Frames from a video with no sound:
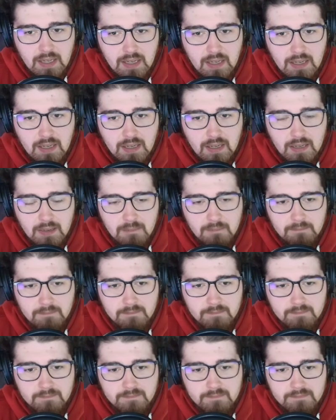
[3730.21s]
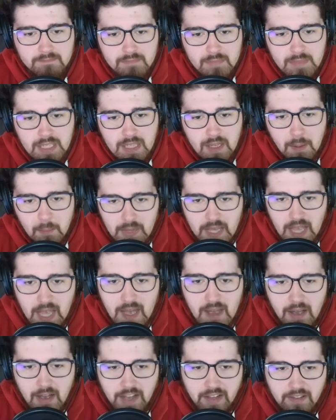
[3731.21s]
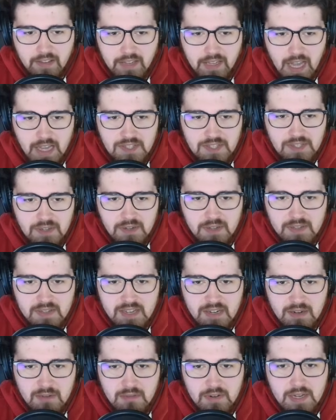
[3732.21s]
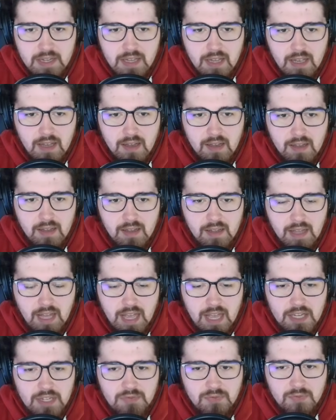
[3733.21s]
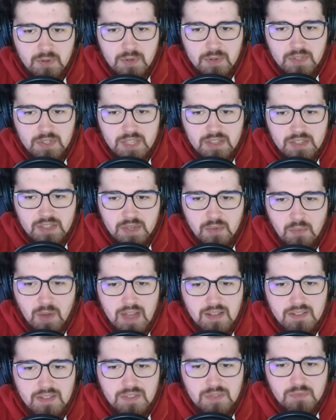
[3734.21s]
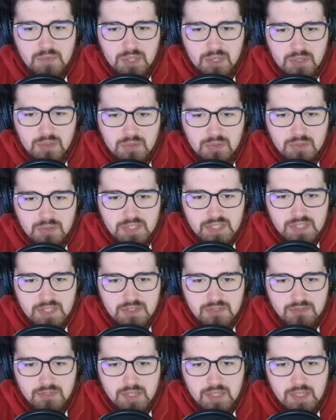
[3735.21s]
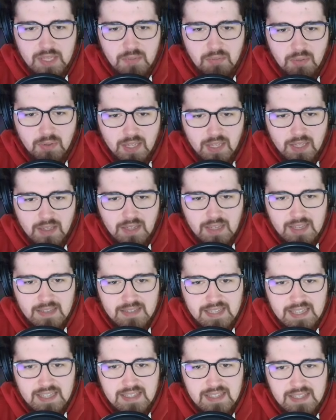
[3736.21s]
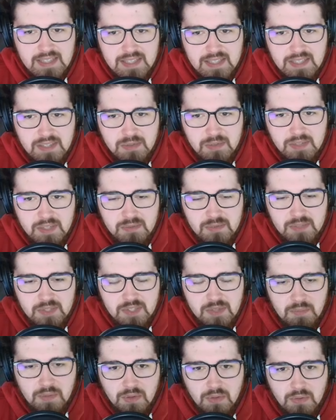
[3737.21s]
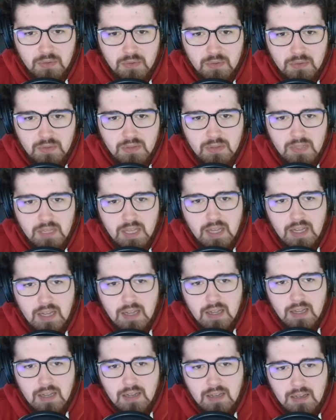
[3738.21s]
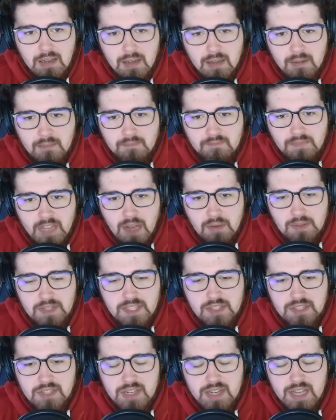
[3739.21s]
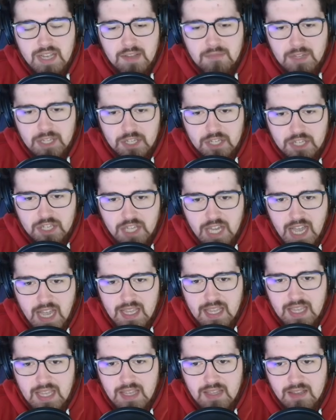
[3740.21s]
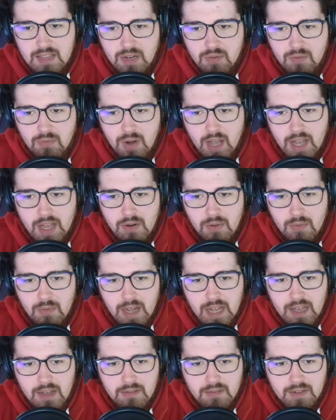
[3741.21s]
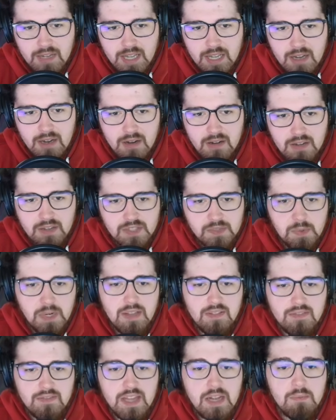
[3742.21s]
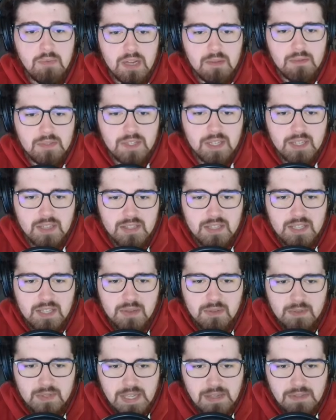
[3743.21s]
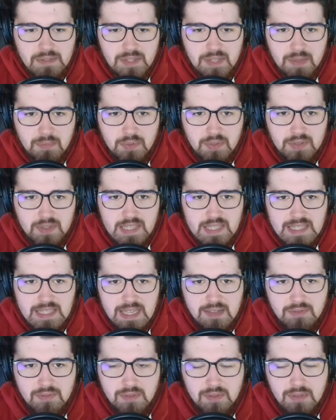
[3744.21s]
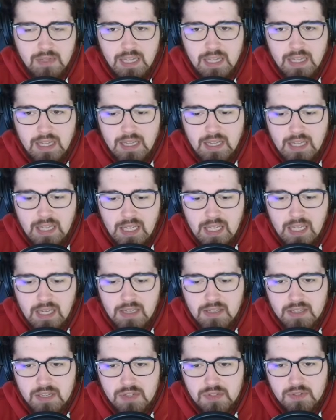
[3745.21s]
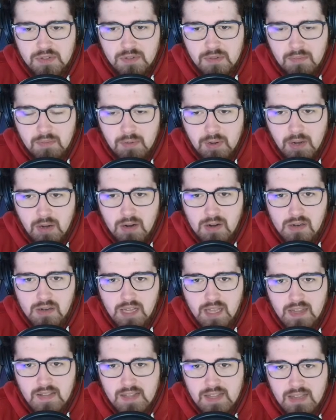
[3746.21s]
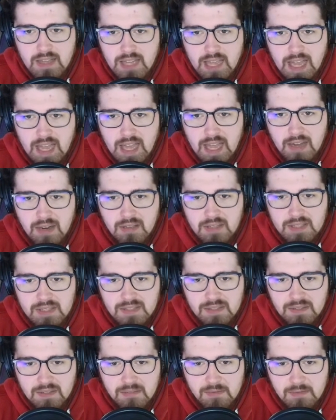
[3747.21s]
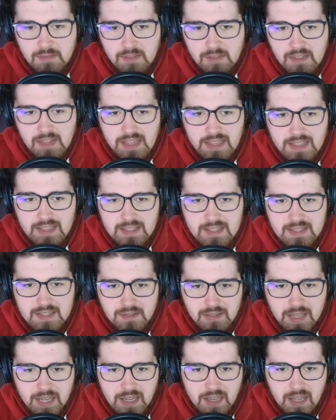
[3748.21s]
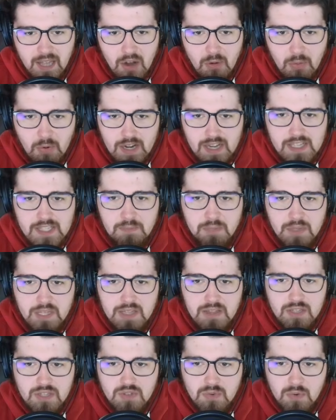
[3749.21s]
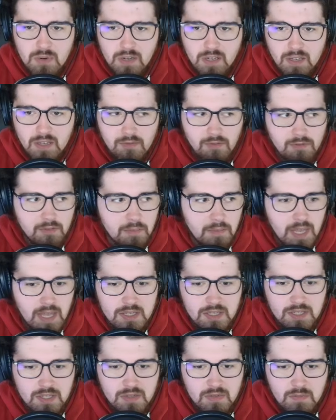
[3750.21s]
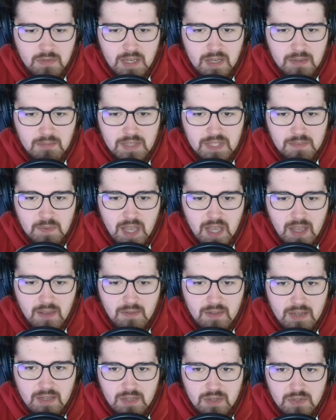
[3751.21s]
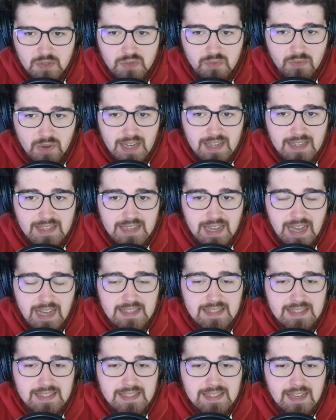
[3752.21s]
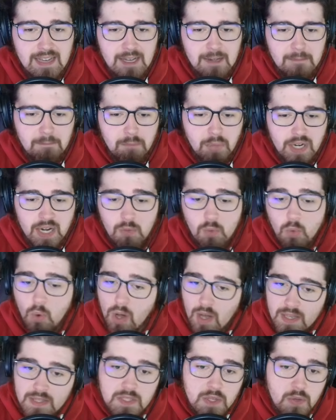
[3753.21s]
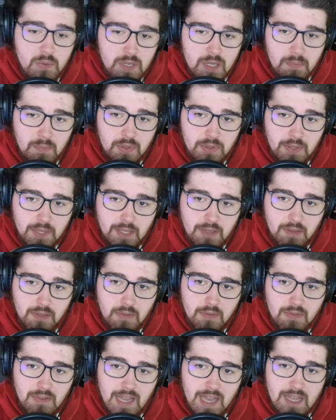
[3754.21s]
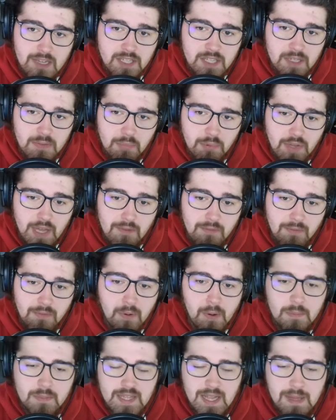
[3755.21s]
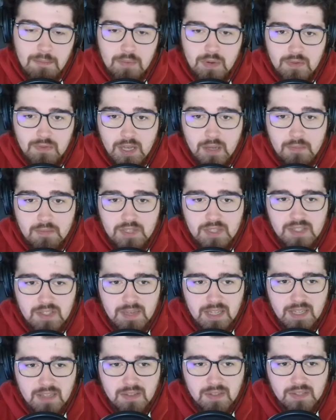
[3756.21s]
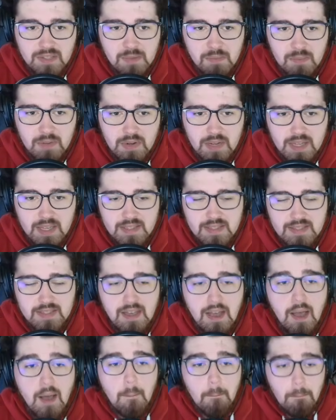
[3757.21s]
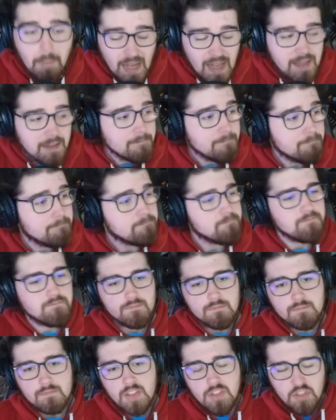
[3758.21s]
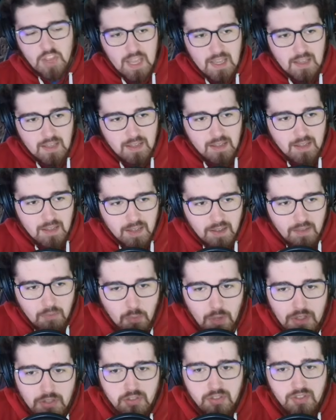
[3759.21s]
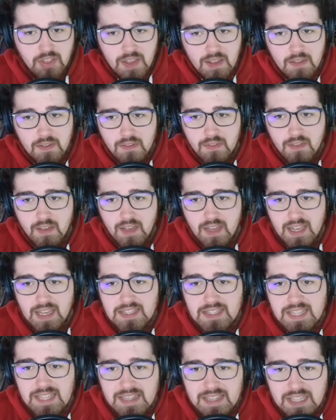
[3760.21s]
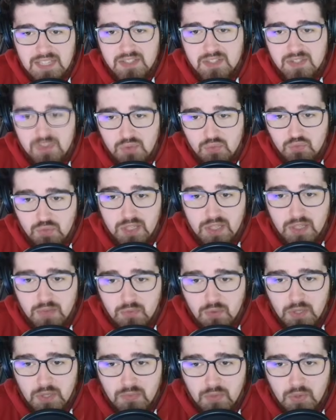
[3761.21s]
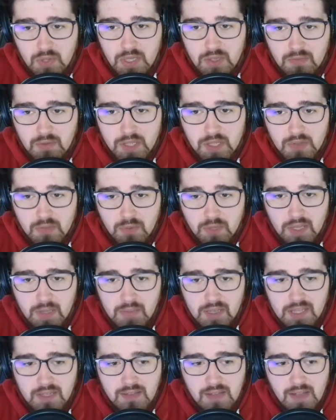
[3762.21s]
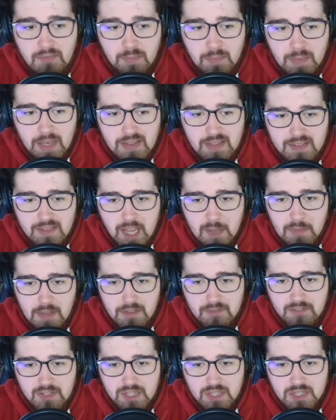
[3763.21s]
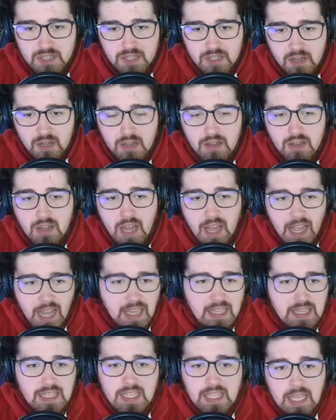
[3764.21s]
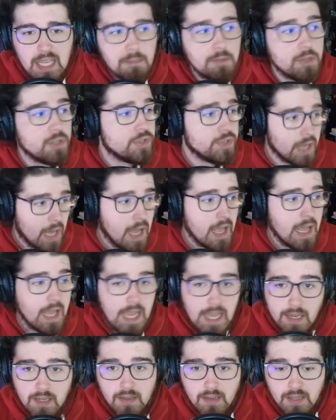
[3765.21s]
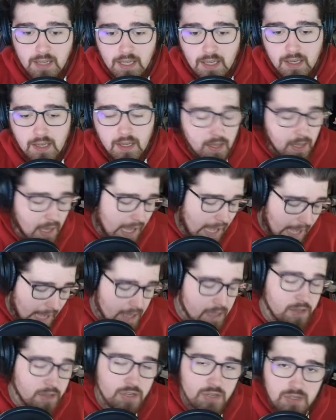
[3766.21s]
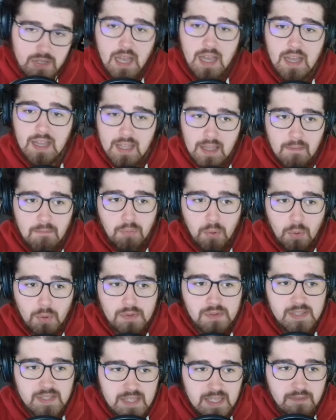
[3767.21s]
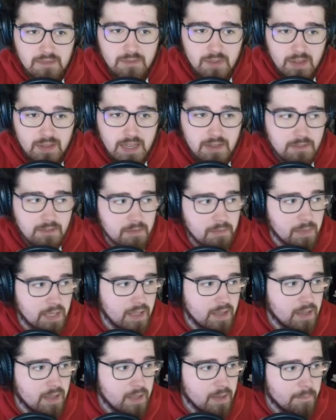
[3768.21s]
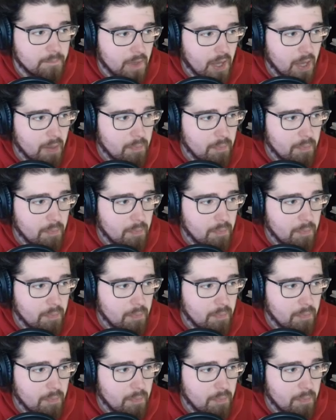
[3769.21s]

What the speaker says: But yeah, I started decorating Hedge first, and I was like, wow, this is really cool and this is fun. I put like a lot of details into it and it was super cool. I was actually gonna have like Shaggy like ride around here, because what I was gonna do is I was gonna put this level in Industrial Park and then like add all these little different things. So like when I explained the shortcut from Hedge 3 to Misbehaving, I used red dots, but I was going to put like little dashing platforms that move up just to make it look super nice. But the thing with this is that this is a really big level by the time I finished it all, and the game could not handle it. I could not import this thing for the life of me. Up